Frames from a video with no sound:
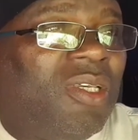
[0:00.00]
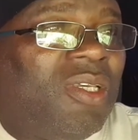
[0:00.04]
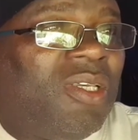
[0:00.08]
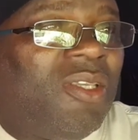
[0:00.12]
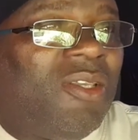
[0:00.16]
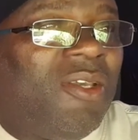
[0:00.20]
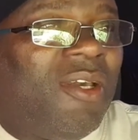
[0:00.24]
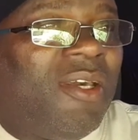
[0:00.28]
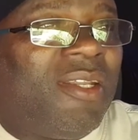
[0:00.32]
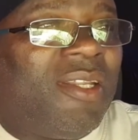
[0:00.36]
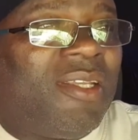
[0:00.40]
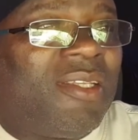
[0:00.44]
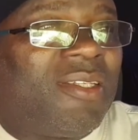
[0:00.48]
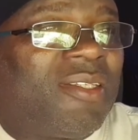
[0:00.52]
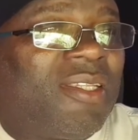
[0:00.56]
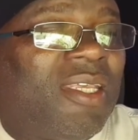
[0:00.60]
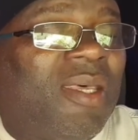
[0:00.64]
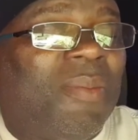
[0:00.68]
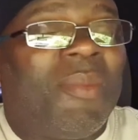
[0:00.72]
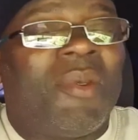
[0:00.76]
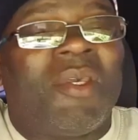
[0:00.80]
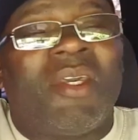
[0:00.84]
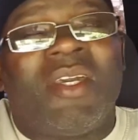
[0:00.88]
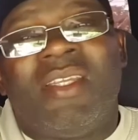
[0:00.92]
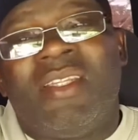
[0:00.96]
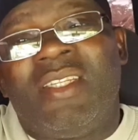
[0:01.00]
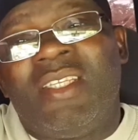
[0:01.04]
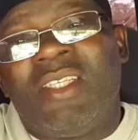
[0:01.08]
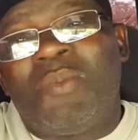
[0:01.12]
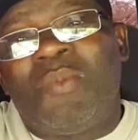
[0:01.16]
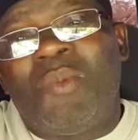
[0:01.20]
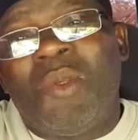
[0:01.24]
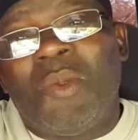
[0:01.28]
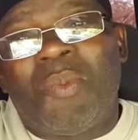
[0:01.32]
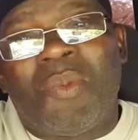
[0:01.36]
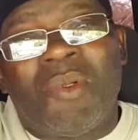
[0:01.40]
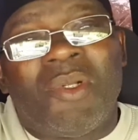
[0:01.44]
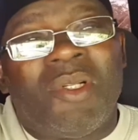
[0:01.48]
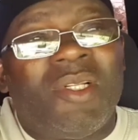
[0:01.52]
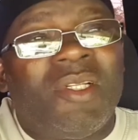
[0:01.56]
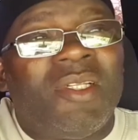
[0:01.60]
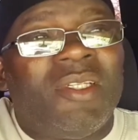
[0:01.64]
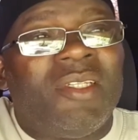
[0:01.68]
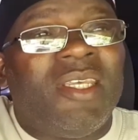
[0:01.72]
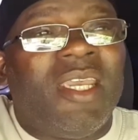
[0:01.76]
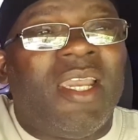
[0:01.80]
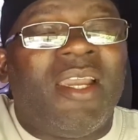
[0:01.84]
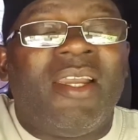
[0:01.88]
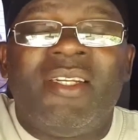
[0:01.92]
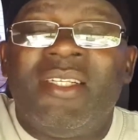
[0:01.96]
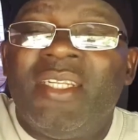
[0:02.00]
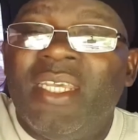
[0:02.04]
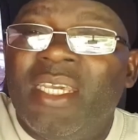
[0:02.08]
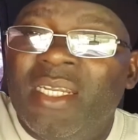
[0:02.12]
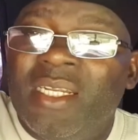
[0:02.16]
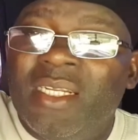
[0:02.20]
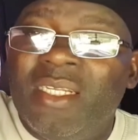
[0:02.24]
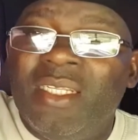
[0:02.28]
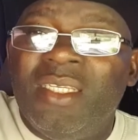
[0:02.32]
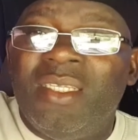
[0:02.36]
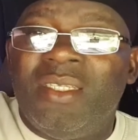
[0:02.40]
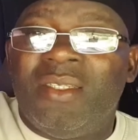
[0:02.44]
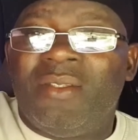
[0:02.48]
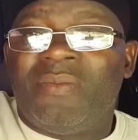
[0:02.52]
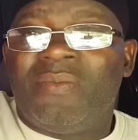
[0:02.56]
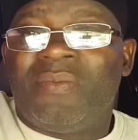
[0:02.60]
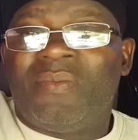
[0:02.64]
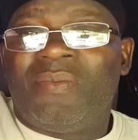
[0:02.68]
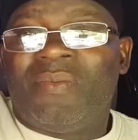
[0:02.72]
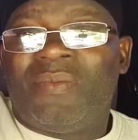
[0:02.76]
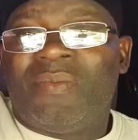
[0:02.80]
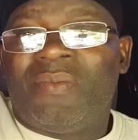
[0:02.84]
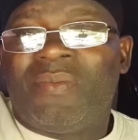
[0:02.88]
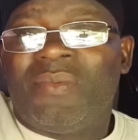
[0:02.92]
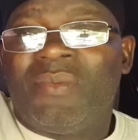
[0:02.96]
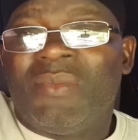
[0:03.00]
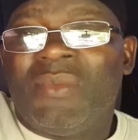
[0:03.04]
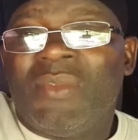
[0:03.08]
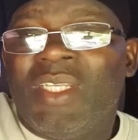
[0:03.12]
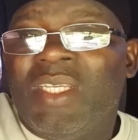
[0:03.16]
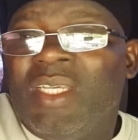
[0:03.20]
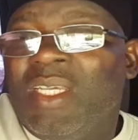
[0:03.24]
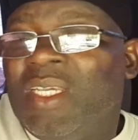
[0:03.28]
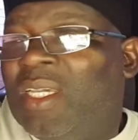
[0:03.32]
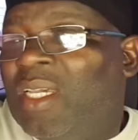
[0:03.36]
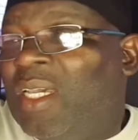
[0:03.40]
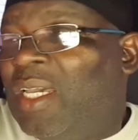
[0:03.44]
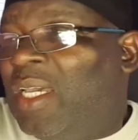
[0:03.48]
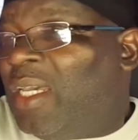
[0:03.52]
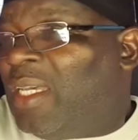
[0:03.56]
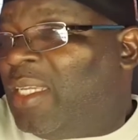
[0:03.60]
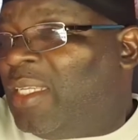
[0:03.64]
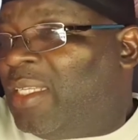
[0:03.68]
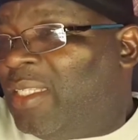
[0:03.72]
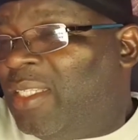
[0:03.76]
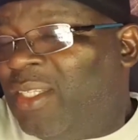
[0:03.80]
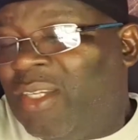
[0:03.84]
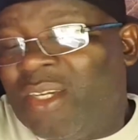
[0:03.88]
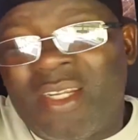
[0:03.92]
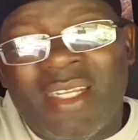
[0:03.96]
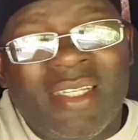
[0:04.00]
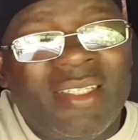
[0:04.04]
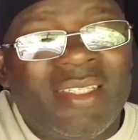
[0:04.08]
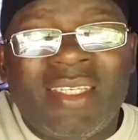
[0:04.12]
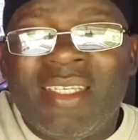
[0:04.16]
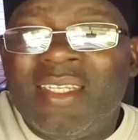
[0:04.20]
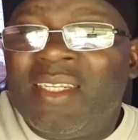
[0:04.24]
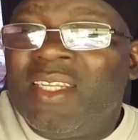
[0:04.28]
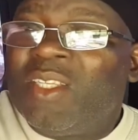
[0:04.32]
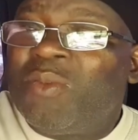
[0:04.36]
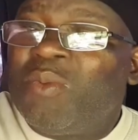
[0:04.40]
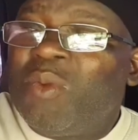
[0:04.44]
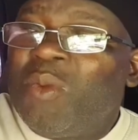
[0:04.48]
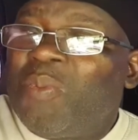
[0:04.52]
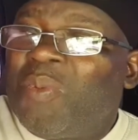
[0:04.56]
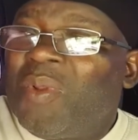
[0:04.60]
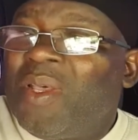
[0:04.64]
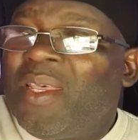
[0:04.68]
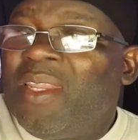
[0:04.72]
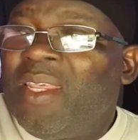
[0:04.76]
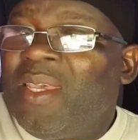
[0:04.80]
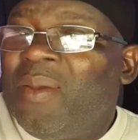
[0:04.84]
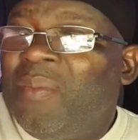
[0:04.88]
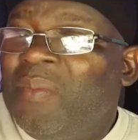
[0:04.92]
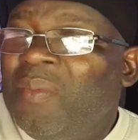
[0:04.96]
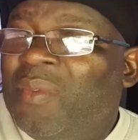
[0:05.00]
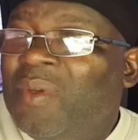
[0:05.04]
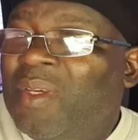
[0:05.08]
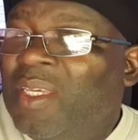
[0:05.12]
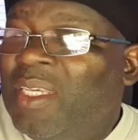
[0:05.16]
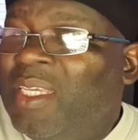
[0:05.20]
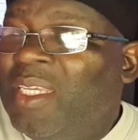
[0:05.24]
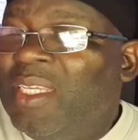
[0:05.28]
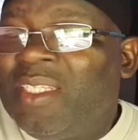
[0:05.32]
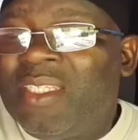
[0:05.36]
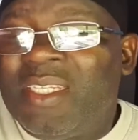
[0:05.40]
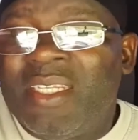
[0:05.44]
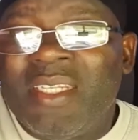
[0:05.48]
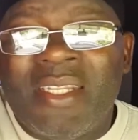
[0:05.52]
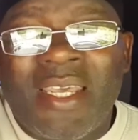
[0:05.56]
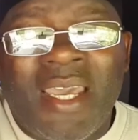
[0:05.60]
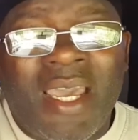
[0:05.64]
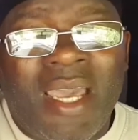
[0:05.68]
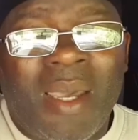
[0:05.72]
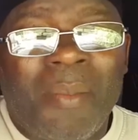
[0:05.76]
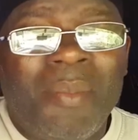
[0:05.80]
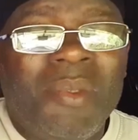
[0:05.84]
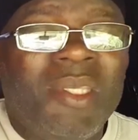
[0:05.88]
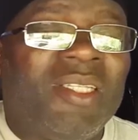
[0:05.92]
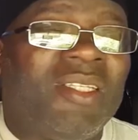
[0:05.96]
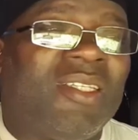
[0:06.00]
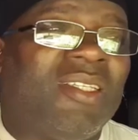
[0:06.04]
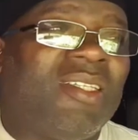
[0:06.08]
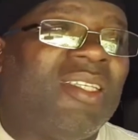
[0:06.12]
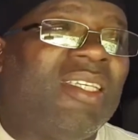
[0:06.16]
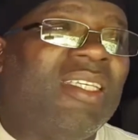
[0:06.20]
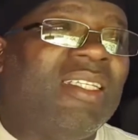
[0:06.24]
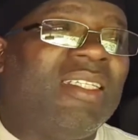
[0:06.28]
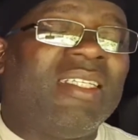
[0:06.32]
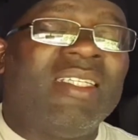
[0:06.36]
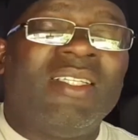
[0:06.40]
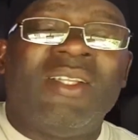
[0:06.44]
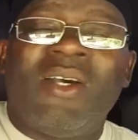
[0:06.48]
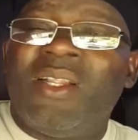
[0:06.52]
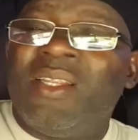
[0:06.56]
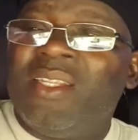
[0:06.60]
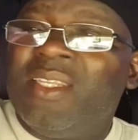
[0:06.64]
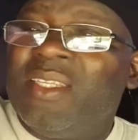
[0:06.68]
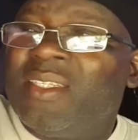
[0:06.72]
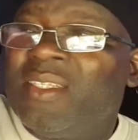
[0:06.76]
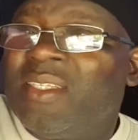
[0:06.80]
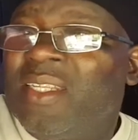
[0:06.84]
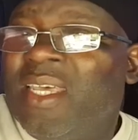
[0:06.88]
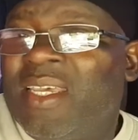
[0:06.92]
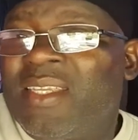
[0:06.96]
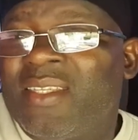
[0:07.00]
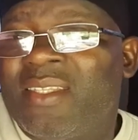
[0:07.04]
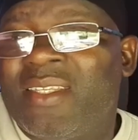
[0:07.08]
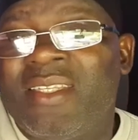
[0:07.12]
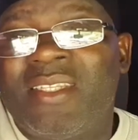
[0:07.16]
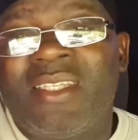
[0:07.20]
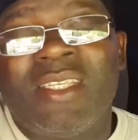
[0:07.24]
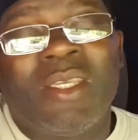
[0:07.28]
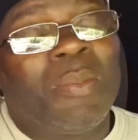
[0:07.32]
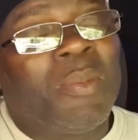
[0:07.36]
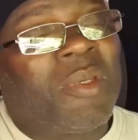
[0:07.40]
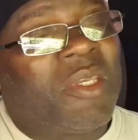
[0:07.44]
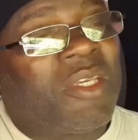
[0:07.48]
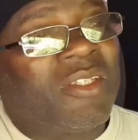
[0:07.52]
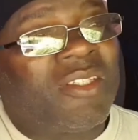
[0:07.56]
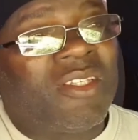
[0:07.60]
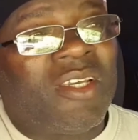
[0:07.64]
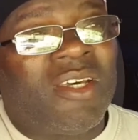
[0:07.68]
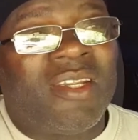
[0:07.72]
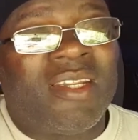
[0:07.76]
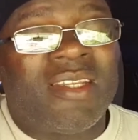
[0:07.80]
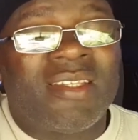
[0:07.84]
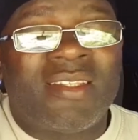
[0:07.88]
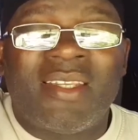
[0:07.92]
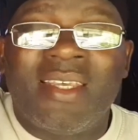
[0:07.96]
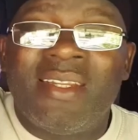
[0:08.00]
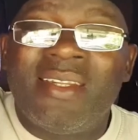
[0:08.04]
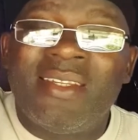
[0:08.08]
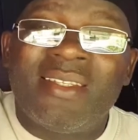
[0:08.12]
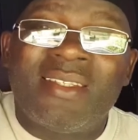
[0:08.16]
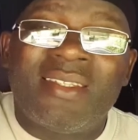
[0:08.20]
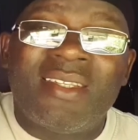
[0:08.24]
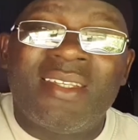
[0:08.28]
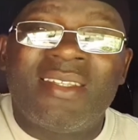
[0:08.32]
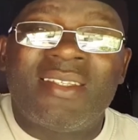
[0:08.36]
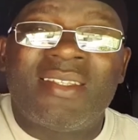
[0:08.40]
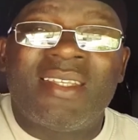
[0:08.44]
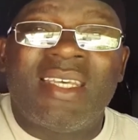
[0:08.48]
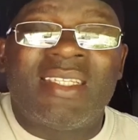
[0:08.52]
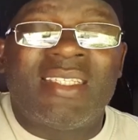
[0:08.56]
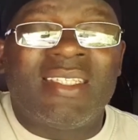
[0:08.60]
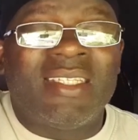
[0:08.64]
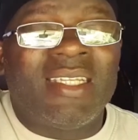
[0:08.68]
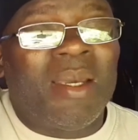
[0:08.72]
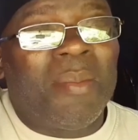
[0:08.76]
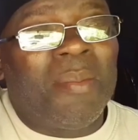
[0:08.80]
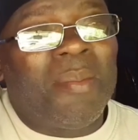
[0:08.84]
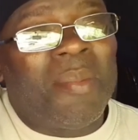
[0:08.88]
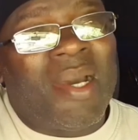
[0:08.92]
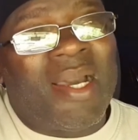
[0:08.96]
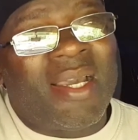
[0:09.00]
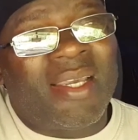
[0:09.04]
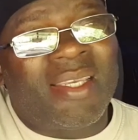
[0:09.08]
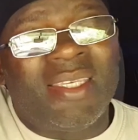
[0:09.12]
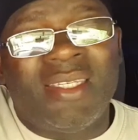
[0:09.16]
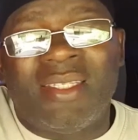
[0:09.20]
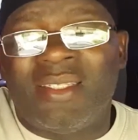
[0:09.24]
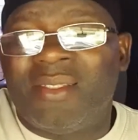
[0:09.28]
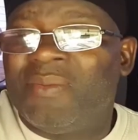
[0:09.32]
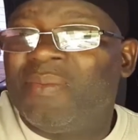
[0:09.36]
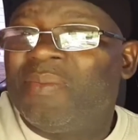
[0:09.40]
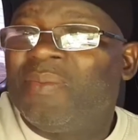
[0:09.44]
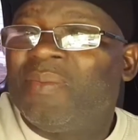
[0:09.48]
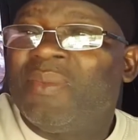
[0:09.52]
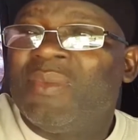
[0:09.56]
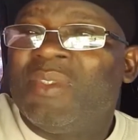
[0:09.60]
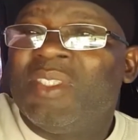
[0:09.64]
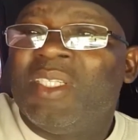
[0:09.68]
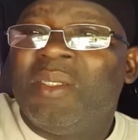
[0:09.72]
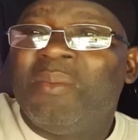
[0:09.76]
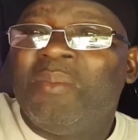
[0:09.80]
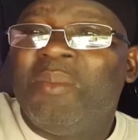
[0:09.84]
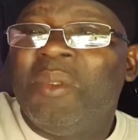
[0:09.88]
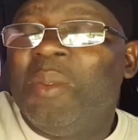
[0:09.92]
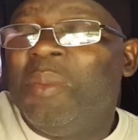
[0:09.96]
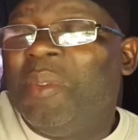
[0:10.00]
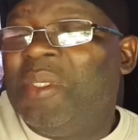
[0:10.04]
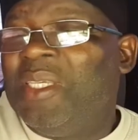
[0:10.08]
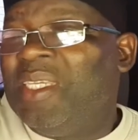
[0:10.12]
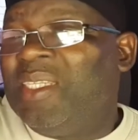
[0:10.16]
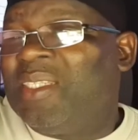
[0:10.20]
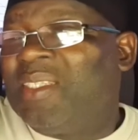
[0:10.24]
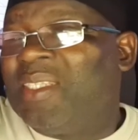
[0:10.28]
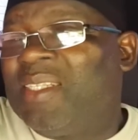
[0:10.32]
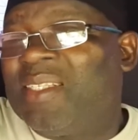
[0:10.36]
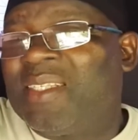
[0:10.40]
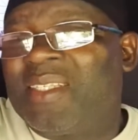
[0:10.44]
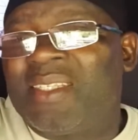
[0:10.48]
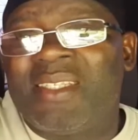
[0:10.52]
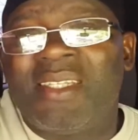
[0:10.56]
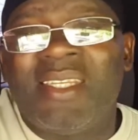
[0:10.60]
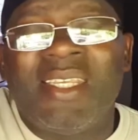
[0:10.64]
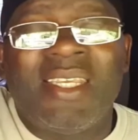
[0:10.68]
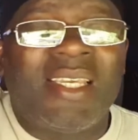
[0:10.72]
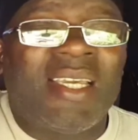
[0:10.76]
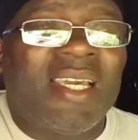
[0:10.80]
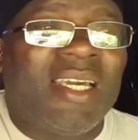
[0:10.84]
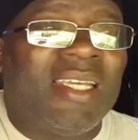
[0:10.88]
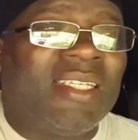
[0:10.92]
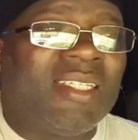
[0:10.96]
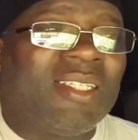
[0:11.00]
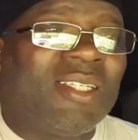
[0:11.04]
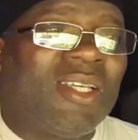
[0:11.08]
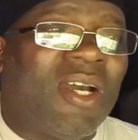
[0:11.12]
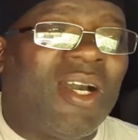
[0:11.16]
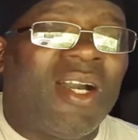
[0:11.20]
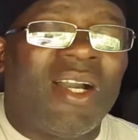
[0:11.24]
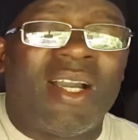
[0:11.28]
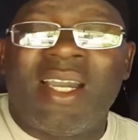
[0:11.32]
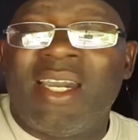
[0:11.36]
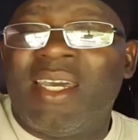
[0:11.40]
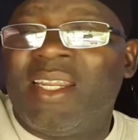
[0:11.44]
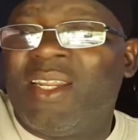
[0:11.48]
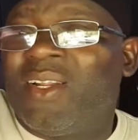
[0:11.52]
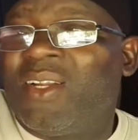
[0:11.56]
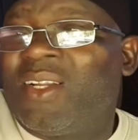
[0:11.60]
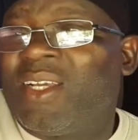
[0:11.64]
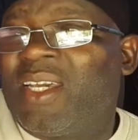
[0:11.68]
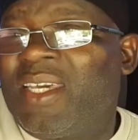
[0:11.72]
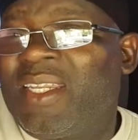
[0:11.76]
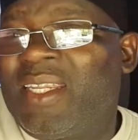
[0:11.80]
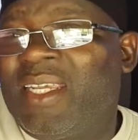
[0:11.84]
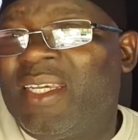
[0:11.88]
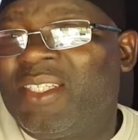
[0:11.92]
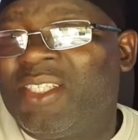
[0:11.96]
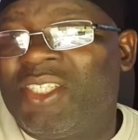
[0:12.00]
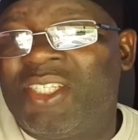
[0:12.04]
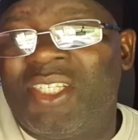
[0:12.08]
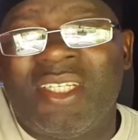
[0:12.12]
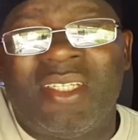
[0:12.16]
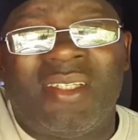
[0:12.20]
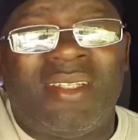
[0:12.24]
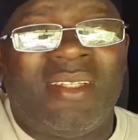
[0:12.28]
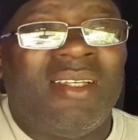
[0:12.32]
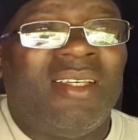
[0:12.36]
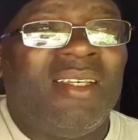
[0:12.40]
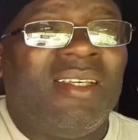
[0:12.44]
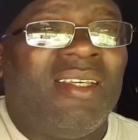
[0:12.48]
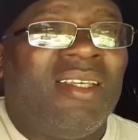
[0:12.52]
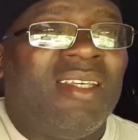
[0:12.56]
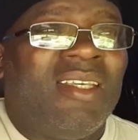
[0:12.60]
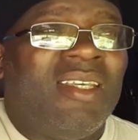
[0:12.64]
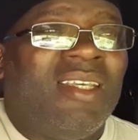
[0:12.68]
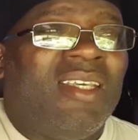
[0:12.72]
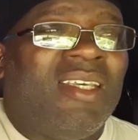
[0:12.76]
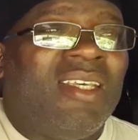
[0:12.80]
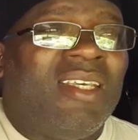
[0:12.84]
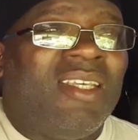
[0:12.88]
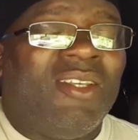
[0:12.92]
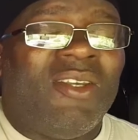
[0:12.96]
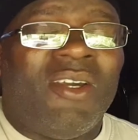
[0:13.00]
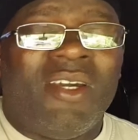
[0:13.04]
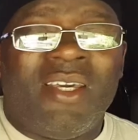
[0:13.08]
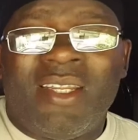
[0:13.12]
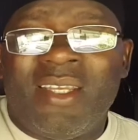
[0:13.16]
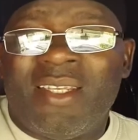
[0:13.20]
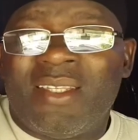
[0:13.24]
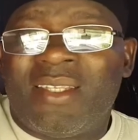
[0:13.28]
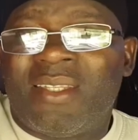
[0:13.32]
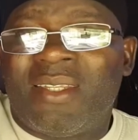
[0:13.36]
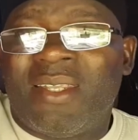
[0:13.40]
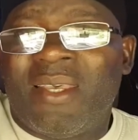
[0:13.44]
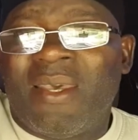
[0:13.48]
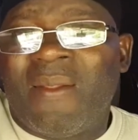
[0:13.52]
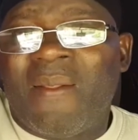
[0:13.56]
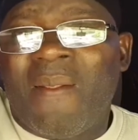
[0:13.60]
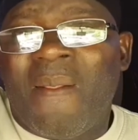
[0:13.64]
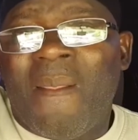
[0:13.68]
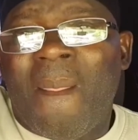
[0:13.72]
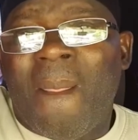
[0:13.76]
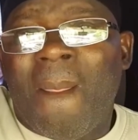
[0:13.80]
You understand? Because these people, they are deadly. The other thing, these people and them eating habits, eating all this nasty thing, because I understand these things start in a market. Maybe eating snake and dog and all kind of shit. You understand?